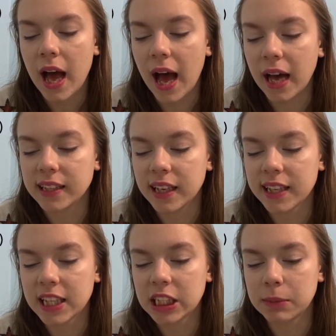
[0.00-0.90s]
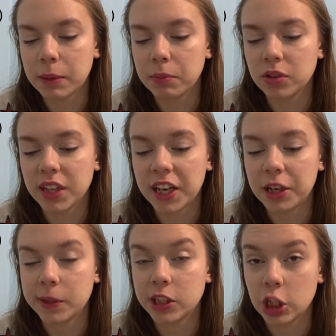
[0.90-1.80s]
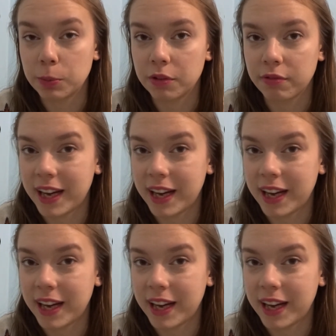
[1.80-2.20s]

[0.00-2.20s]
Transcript: and I tested my blood and I was 2.5.